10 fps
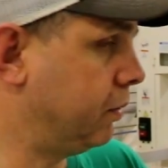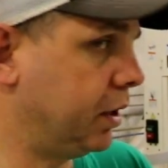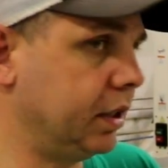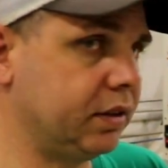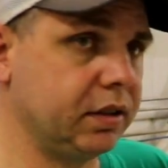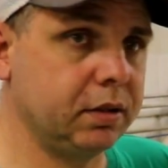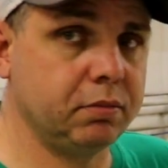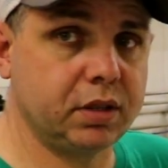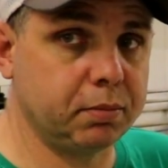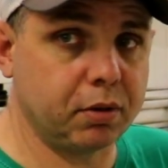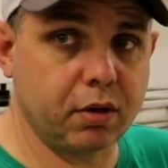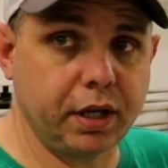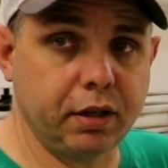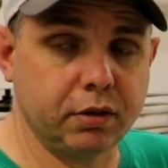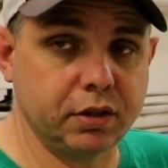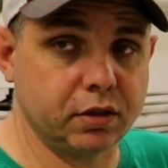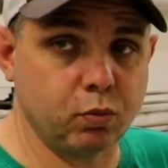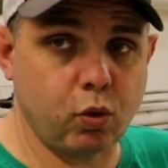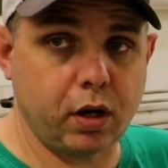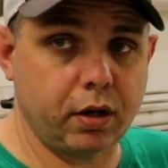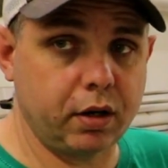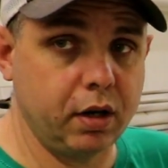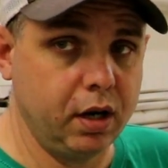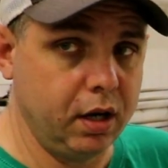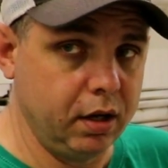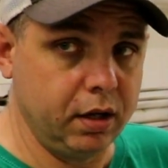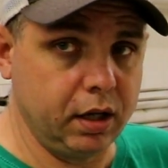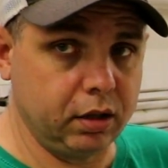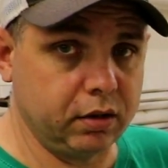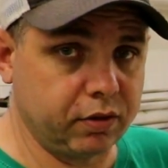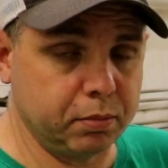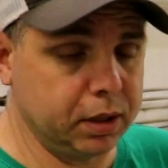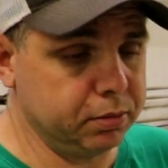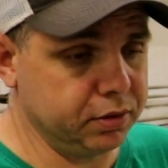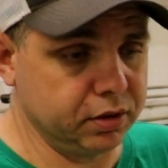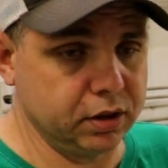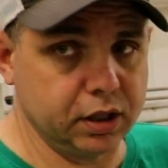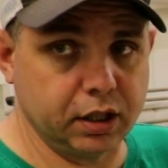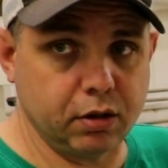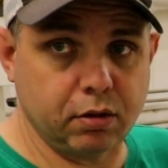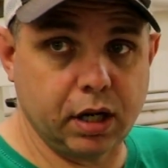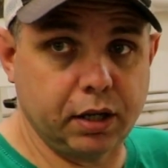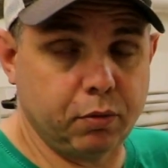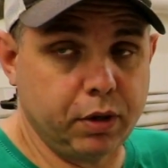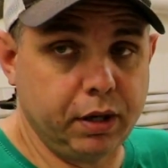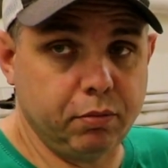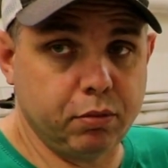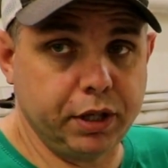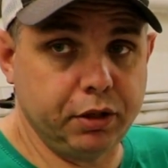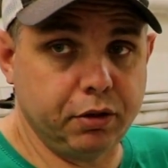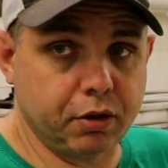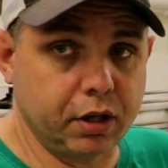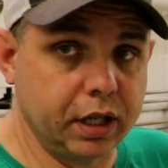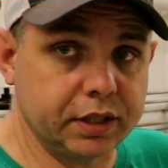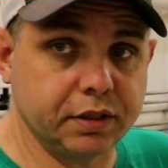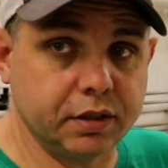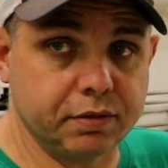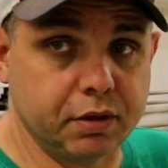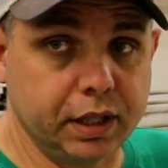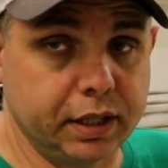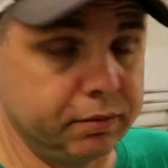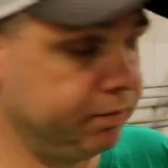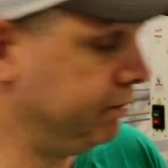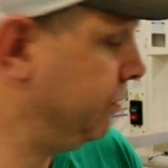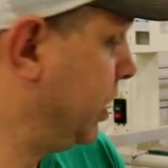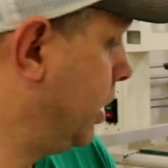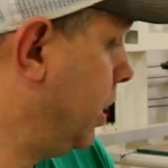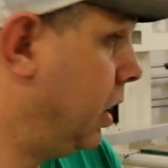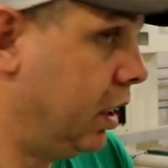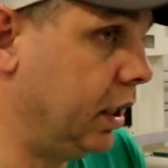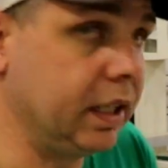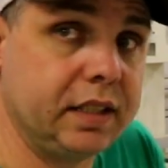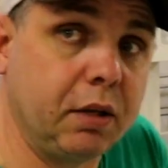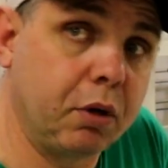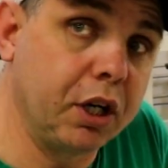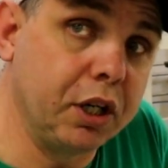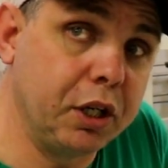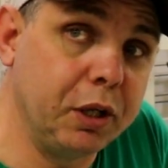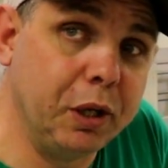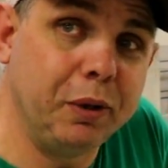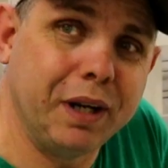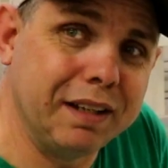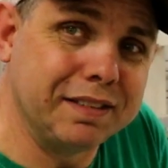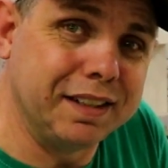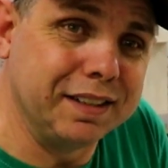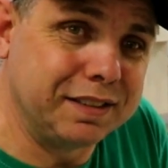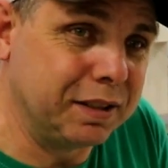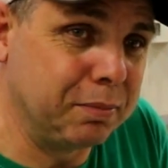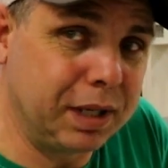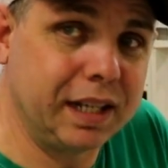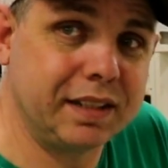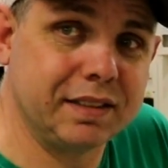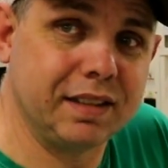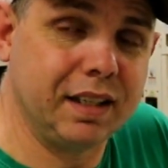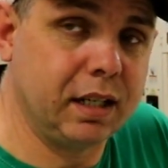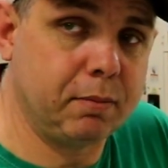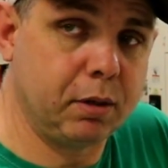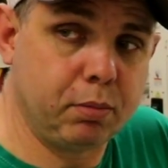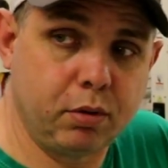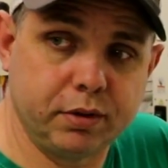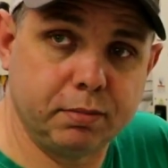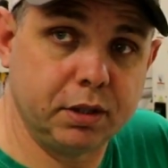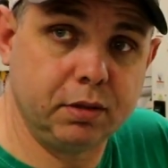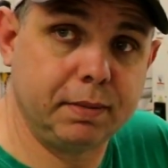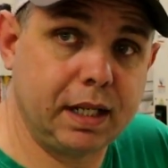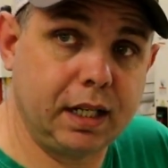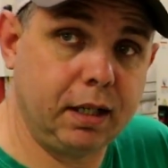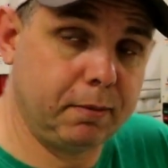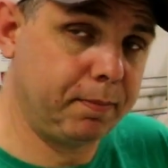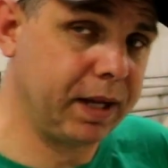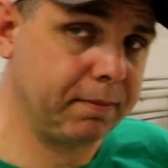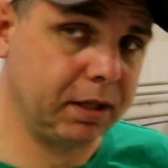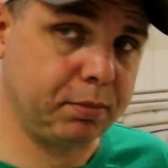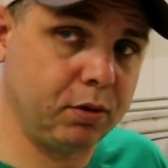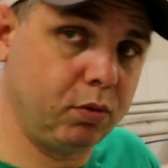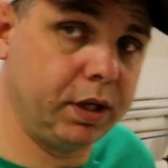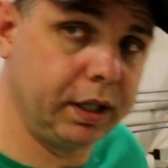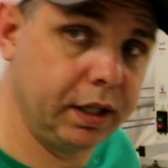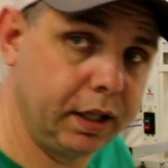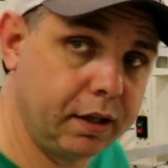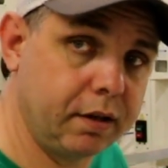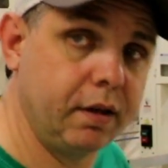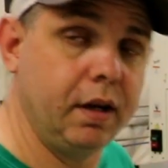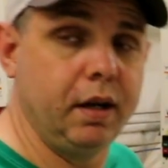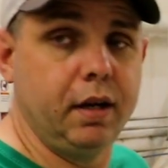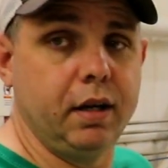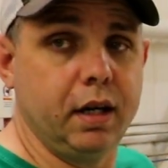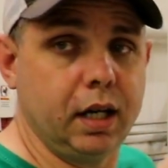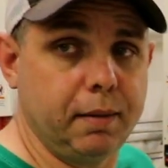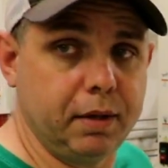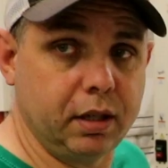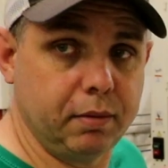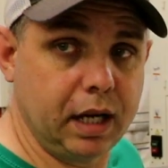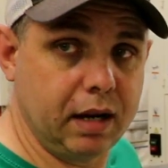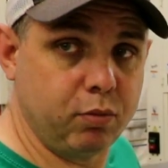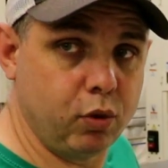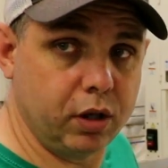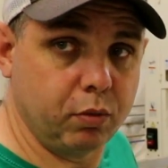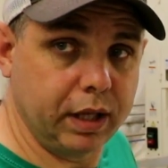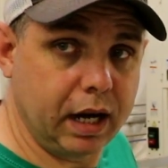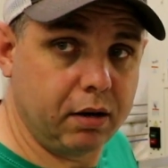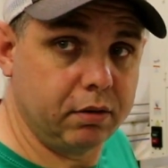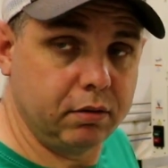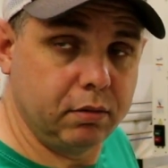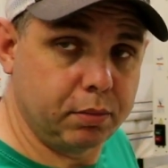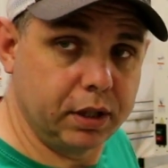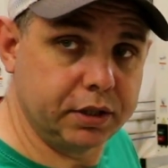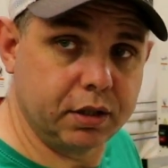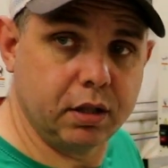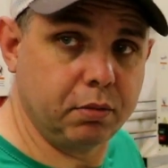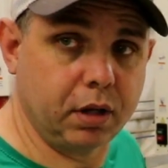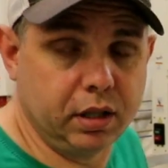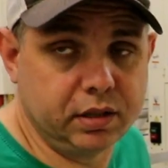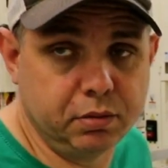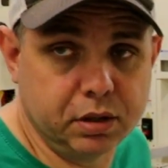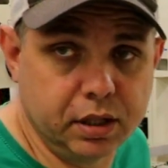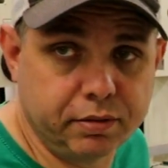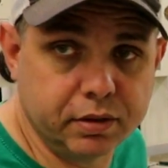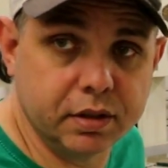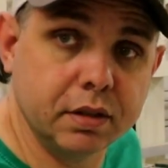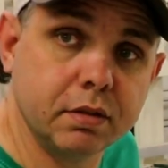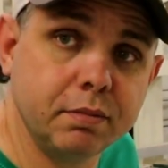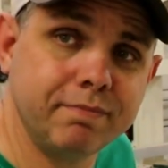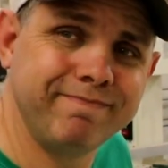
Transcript: get some simple green or just some water and look for bubbles and then go around and re redo your connections if they're leaking. Next thing we're going to do is get some blanks and I'm going to pour some Alumilite in them. I'm going to put one in here and I'm going to have one without pressure and we're going to see what the difference is.